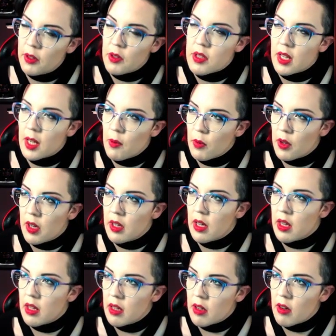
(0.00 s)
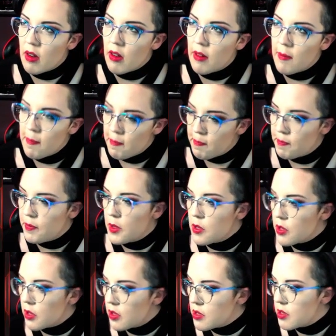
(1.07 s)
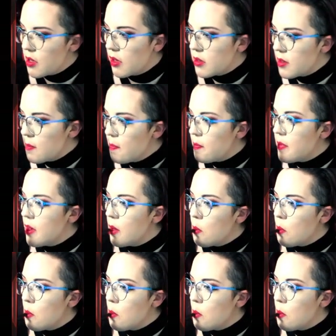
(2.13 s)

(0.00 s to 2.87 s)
Feels like I'm wearing nothing at all. Those are good songs.